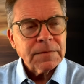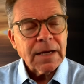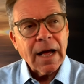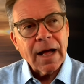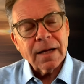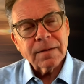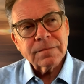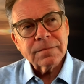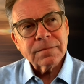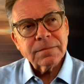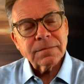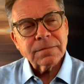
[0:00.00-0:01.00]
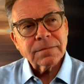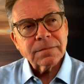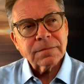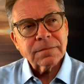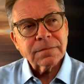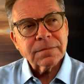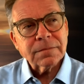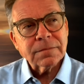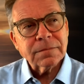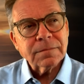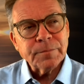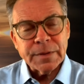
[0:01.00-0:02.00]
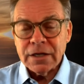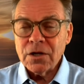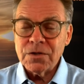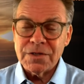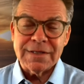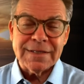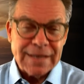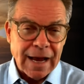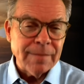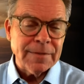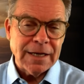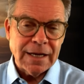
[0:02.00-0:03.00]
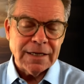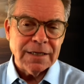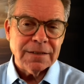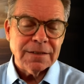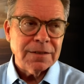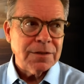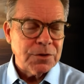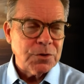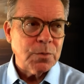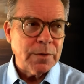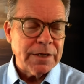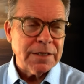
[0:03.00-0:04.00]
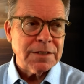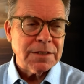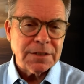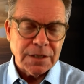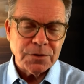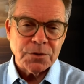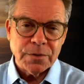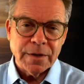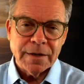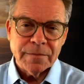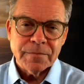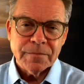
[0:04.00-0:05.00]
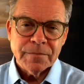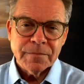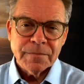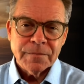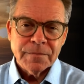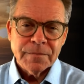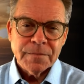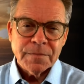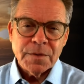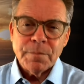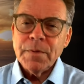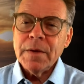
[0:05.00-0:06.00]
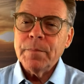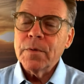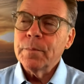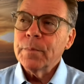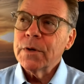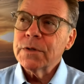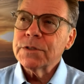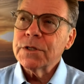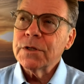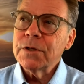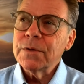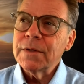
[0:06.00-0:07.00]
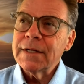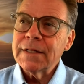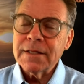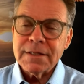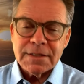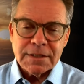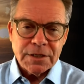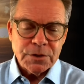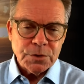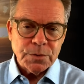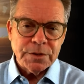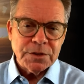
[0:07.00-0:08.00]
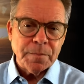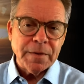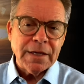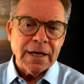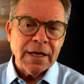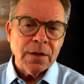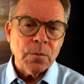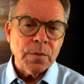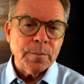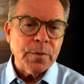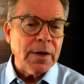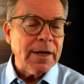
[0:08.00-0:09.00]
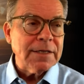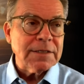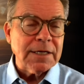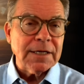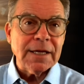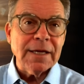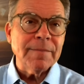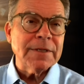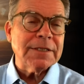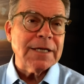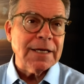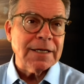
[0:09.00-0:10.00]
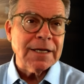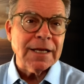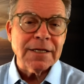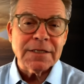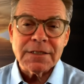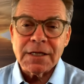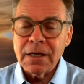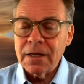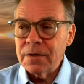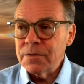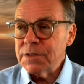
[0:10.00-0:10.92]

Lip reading: Pentecost dominated the 20th century. The people persecuted at the century's beginning were praised and imitated at its close.